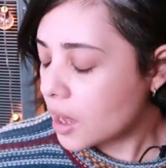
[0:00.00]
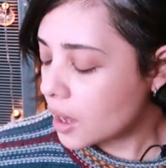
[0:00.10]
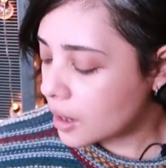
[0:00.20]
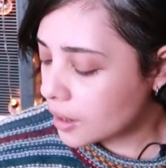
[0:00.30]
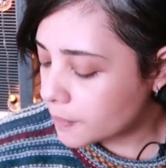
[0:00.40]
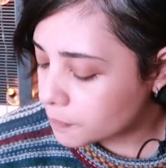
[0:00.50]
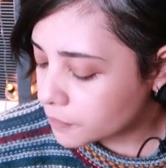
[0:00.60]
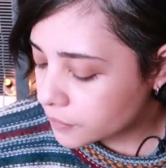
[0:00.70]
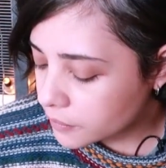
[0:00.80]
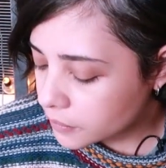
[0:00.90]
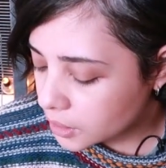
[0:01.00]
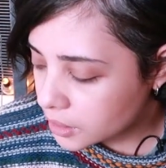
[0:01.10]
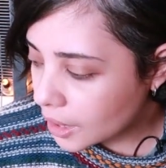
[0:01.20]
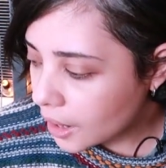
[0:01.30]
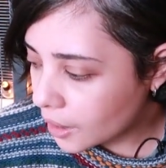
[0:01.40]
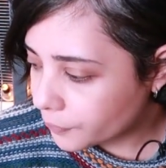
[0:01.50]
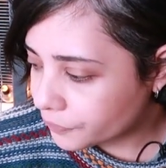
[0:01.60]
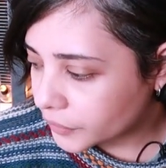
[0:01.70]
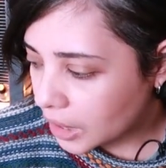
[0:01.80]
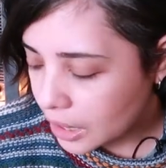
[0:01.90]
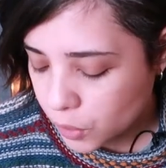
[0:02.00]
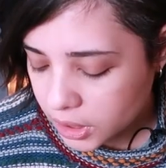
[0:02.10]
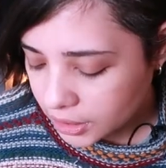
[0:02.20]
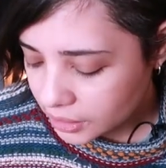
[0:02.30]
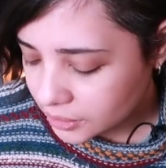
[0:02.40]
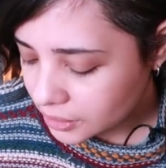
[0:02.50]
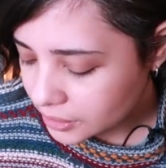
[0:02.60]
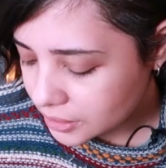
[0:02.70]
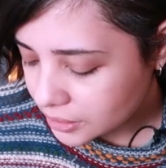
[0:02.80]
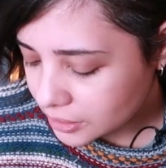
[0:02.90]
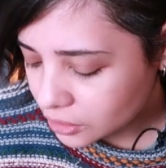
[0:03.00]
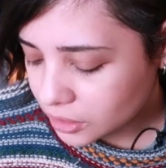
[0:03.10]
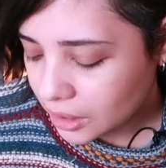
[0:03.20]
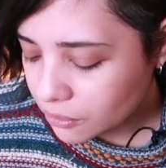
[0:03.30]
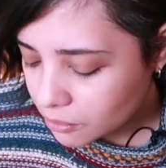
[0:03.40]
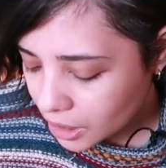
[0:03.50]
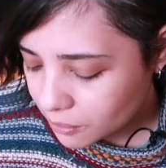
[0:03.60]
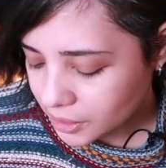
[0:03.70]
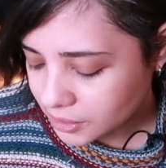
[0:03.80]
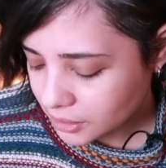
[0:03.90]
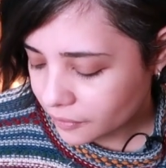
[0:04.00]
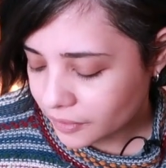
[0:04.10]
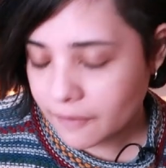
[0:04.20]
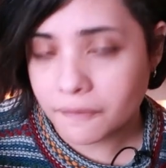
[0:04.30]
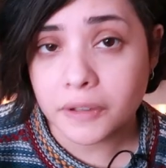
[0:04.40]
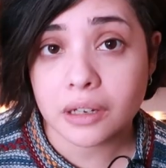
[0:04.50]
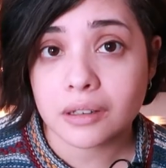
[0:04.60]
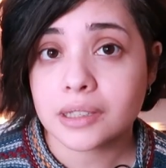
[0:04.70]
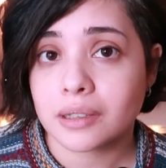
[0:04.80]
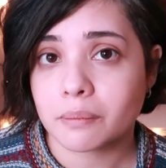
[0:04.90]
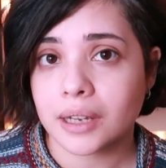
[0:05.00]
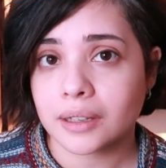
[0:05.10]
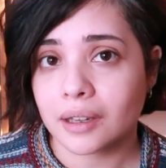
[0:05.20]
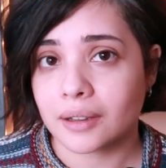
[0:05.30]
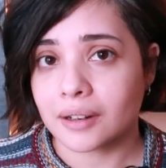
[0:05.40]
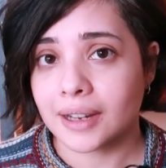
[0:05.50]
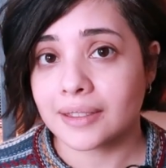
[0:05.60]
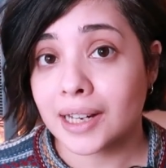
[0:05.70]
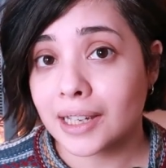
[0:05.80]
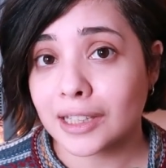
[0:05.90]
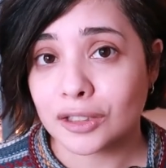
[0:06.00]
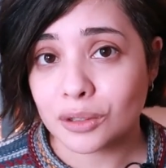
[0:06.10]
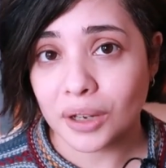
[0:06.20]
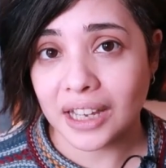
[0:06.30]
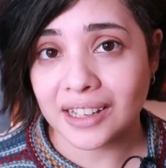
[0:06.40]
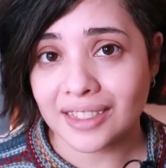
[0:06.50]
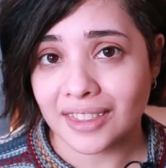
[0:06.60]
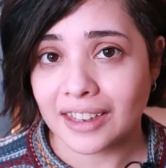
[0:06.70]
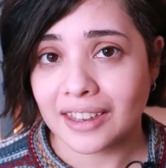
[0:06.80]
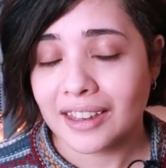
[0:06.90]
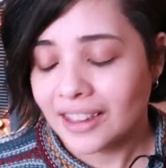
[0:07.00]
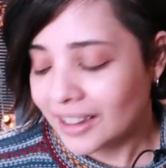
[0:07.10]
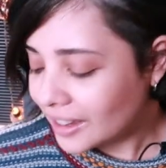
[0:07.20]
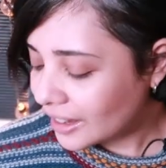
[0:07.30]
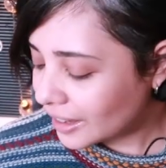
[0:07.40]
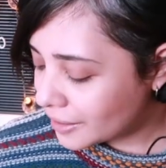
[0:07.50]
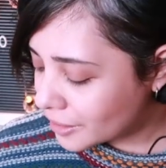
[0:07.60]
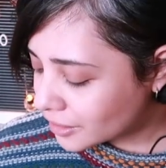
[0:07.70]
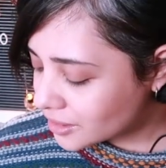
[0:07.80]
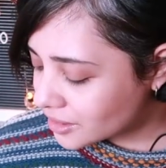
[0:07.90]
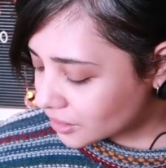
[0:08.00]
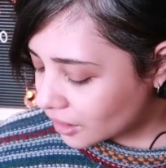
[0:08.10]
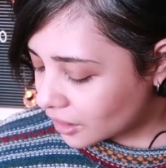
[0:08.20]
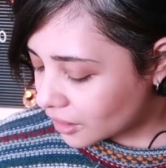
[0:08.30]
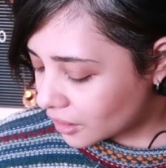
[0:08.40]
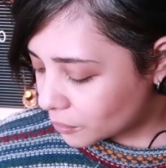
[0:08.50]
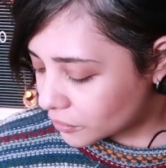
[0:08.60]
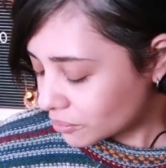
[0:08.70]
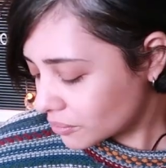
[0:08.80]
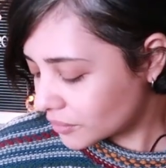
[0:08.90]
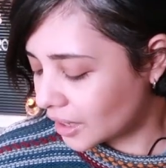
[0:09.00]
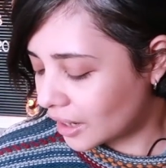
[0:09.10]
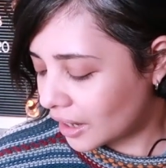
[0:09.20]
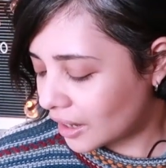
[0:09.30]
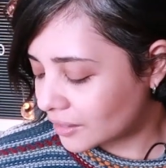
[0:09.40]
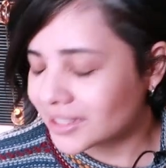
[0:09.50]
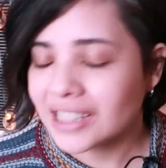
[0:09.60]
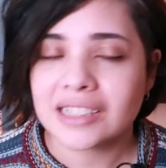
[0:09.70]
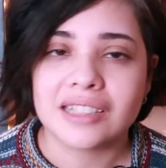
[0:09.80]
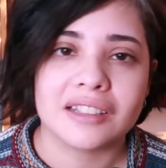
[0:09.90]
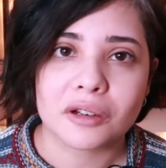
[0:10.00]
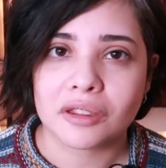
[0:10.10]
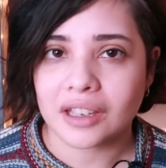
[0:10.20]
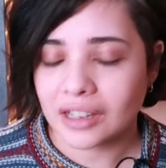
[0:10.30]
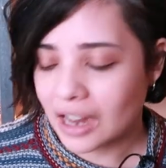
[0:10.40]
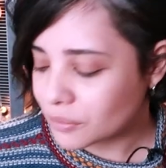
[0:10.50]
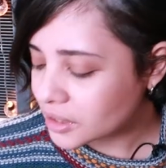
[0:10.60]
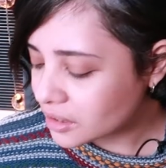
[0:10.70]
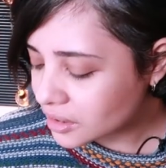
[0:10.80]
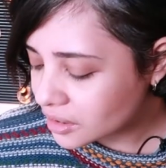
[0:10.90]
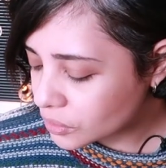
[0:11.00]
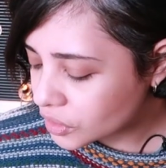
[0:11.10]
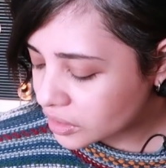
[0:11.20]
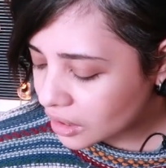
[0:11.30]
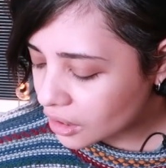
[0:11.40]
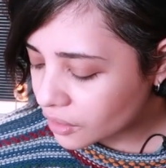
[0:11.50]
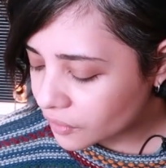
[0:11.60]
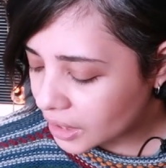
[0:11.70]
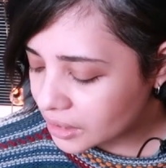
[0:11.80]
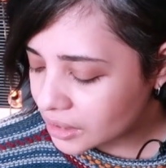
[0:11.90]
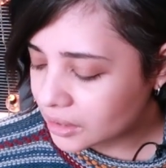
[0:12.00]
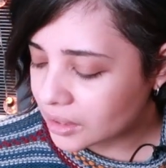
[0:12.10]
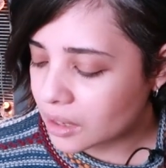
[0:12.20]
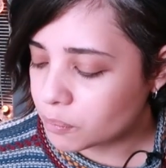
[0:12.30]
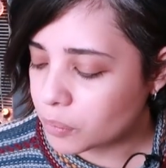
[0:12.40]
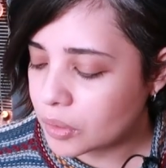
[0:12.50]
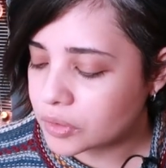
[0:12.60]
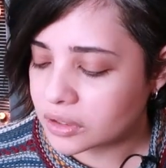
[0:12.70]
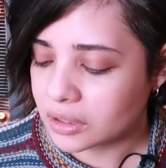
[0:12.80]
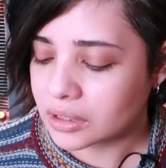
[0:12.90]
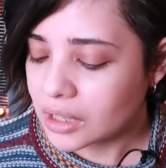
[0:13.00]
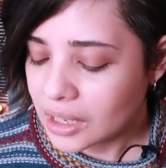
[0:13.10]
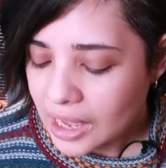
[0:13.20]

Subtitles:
yeah, I want to get this so that I remind myself that fear is the mind killer and that I can do anything. And that's another thing. I was just so scared of anything that I posted.